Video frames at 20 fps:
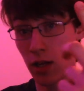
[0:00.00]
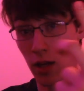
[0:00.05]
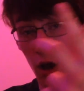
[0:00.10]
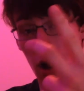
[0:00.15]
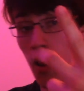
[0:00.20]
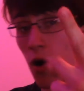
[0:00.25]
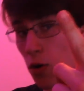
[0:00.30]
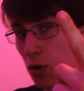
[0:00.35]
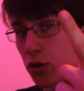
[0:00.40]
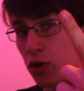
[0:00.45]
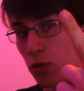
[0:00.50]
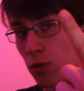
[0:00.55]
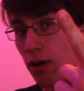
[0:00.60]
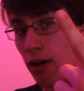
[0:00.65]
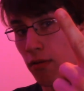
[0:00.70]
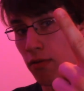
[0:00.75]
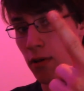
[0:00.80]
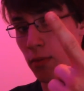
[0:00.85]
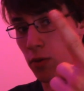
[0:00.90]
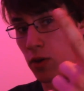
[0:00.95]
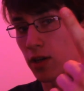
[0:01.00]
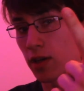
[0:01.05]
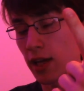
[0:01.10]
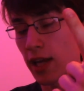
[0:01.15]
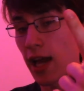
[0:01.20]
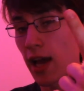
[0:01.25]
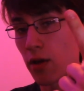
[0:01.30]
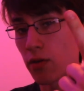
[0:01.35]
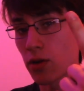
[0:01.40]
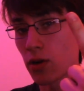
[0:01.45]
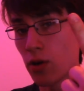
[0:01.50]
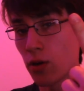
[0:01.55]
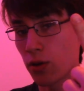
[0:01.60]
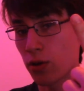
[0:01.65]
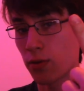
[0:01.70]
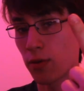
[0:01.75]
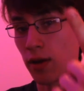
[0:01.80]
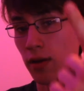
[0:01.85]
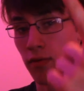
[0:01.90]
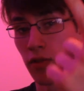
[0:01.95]
all three of them. We're going to count all
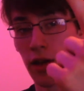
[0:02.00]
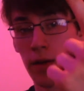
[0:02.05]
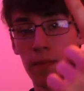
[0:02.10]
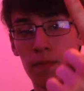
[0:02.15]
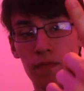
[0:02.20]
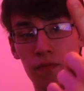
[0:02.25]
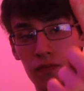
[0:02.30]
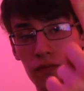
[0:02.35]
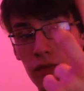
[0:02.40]
three of them.